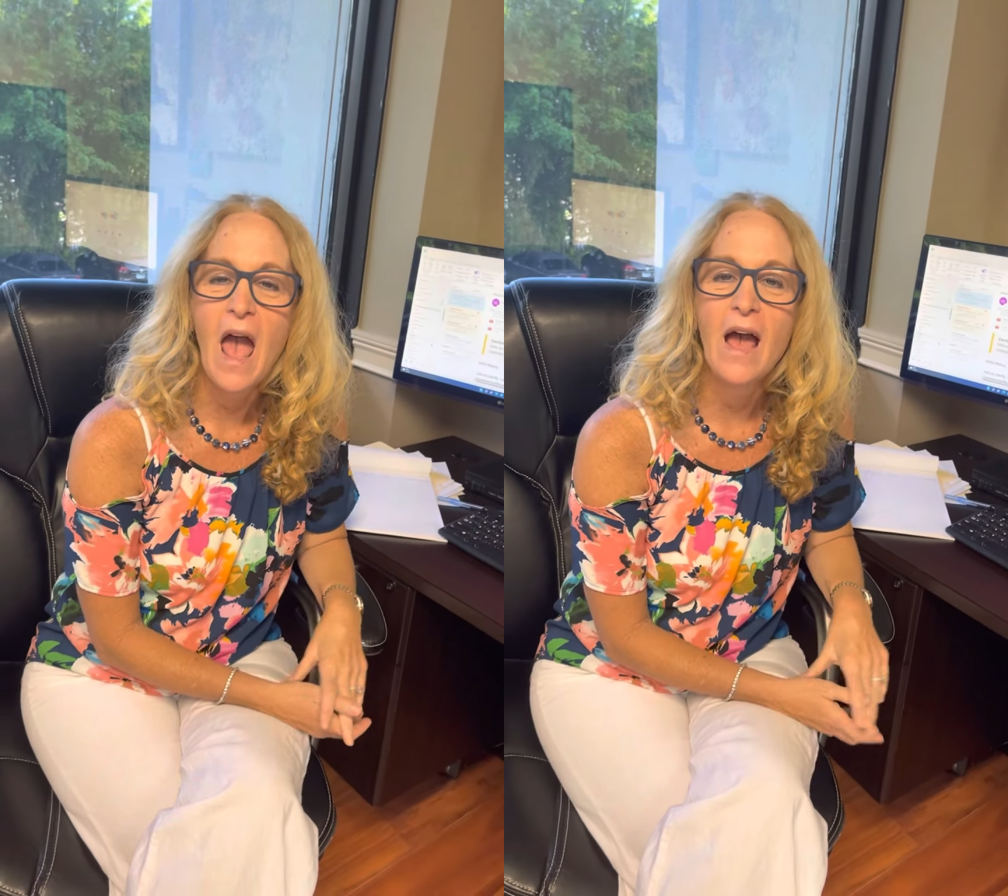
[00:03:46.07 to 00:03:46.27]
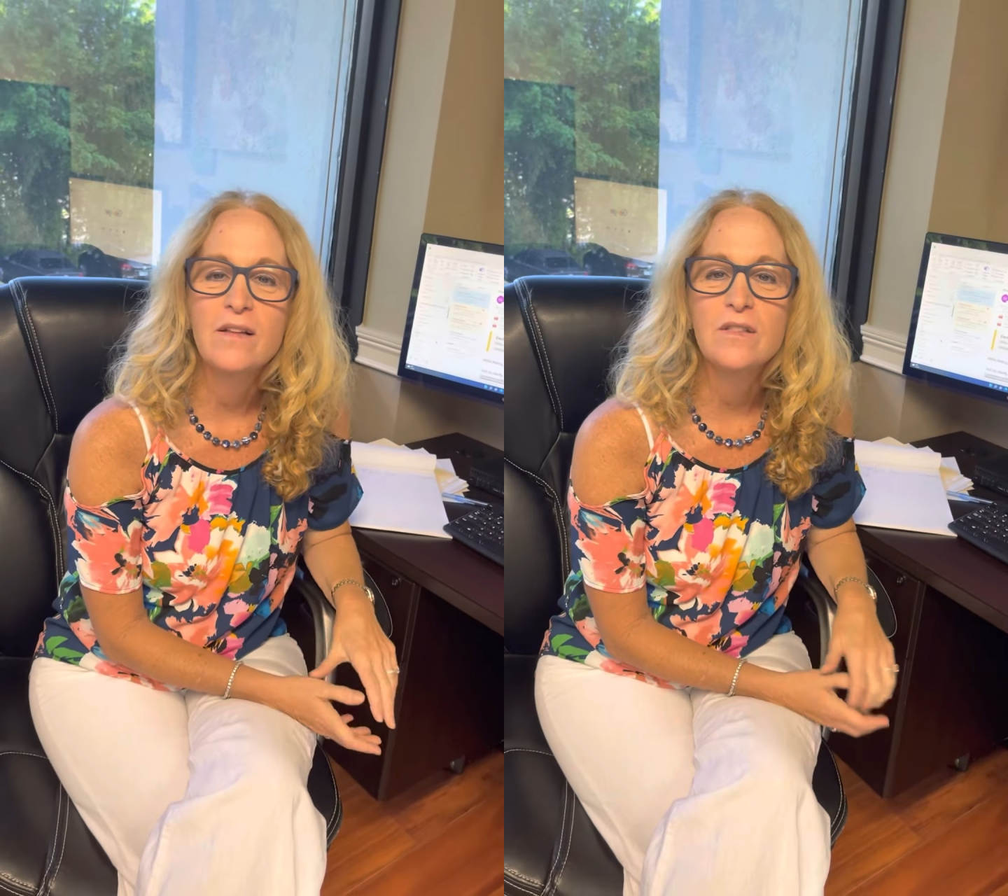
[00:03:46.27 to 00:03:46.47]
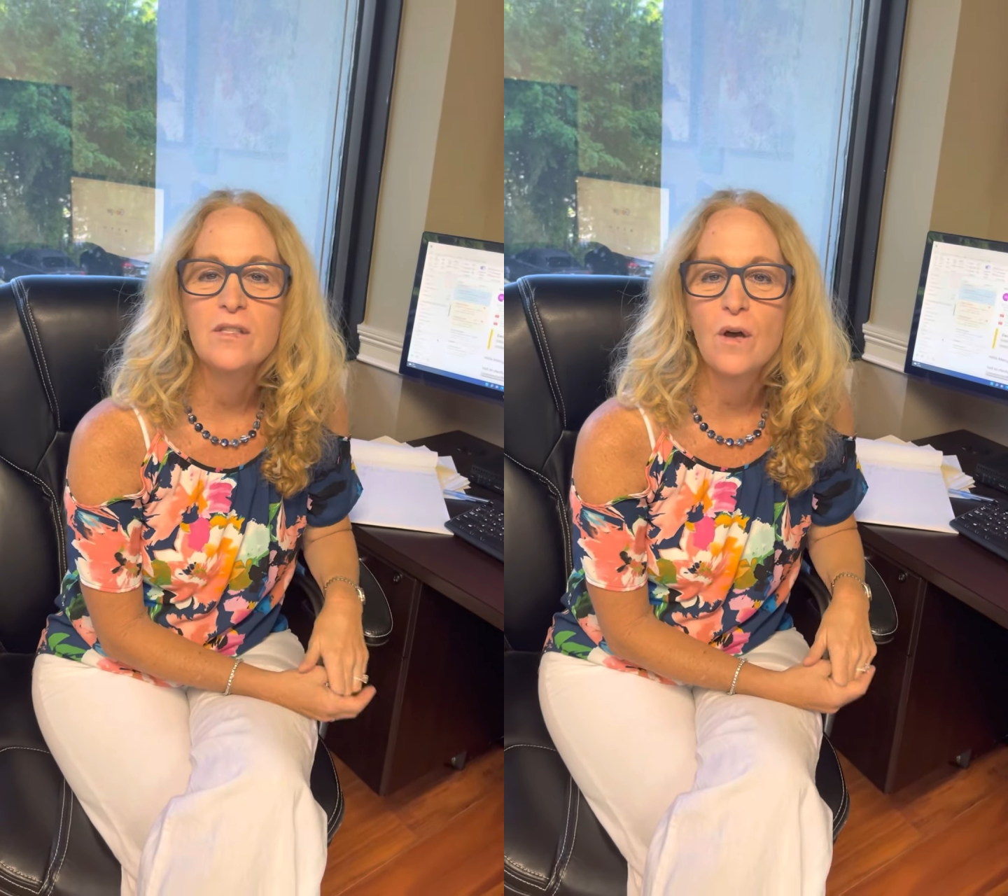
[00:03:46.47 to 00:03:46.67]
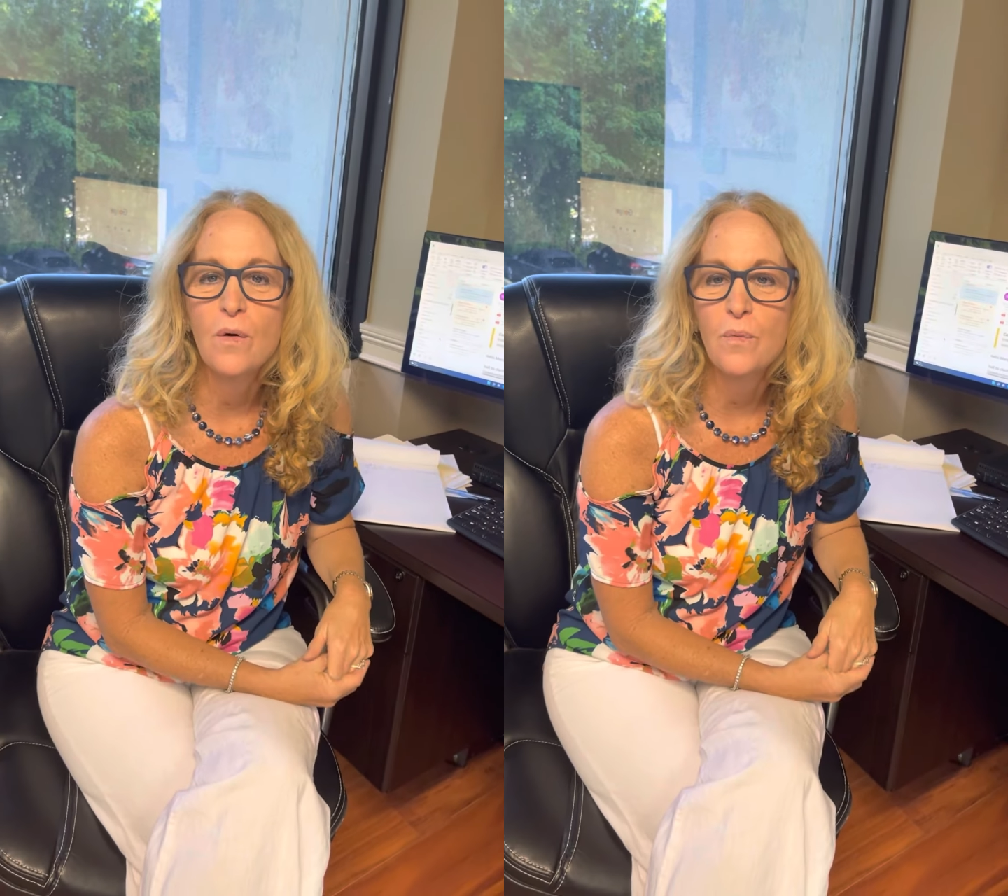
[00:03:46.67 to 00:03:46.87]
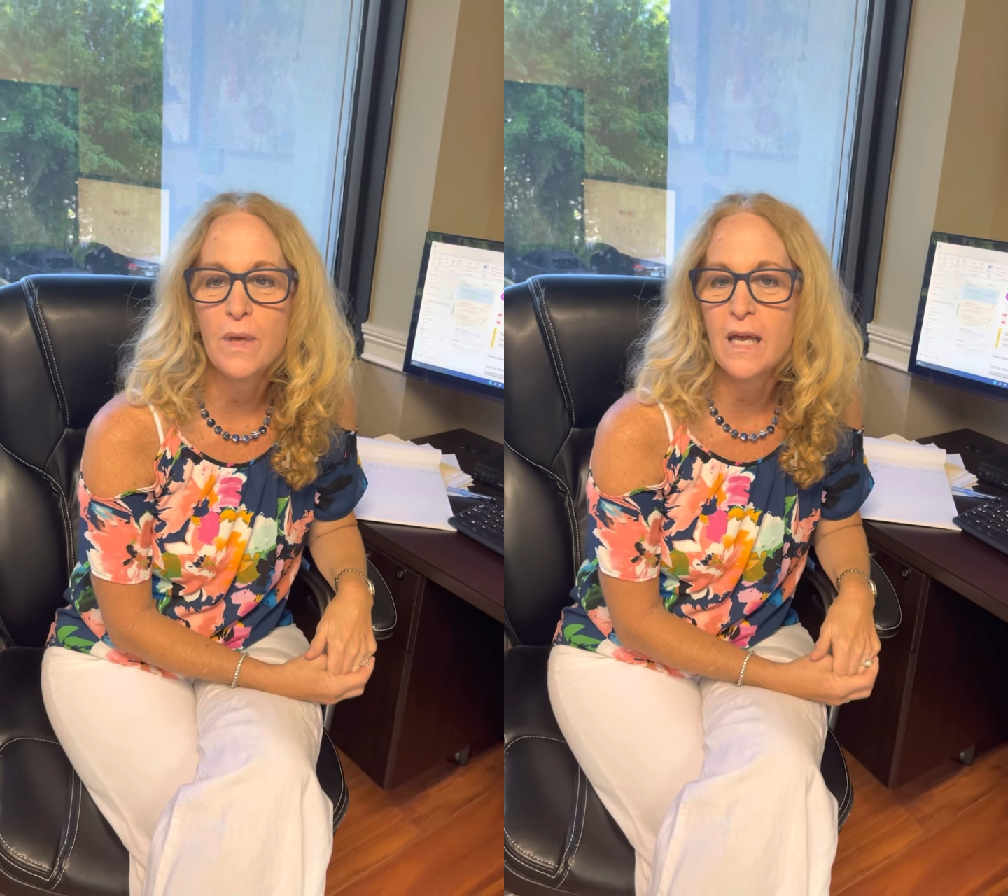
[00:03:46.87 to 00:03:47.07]
And
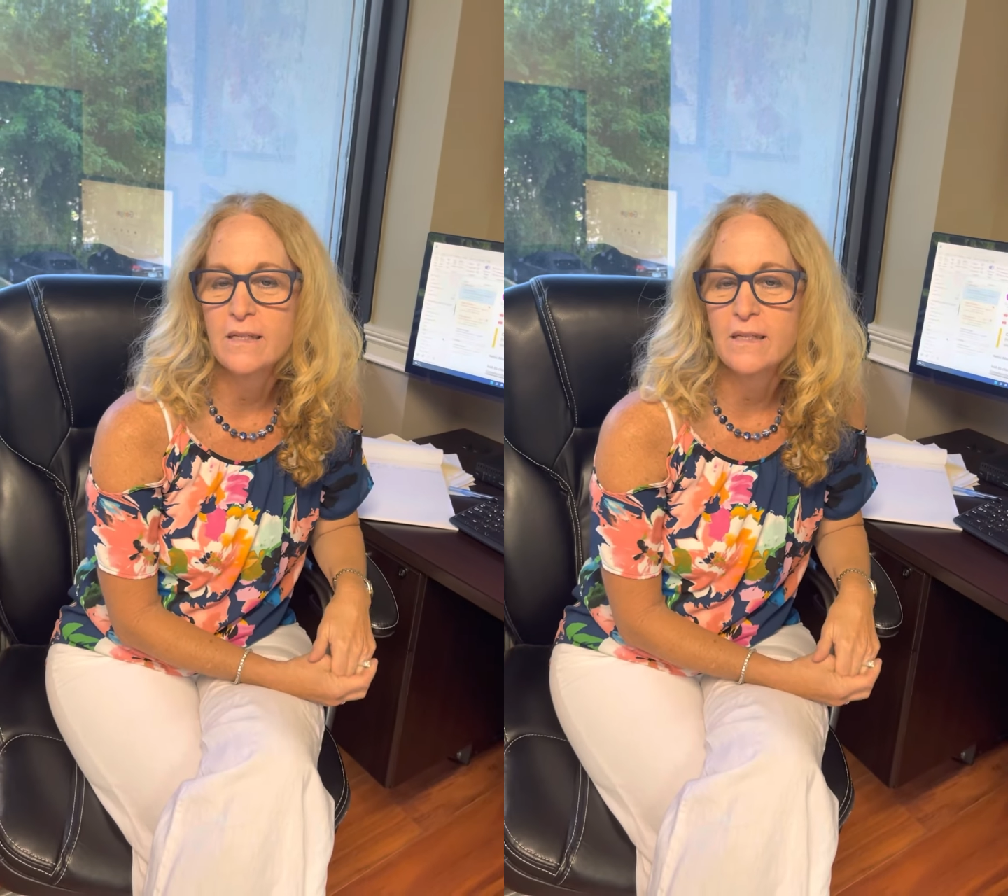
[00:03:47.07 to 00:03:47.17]
so we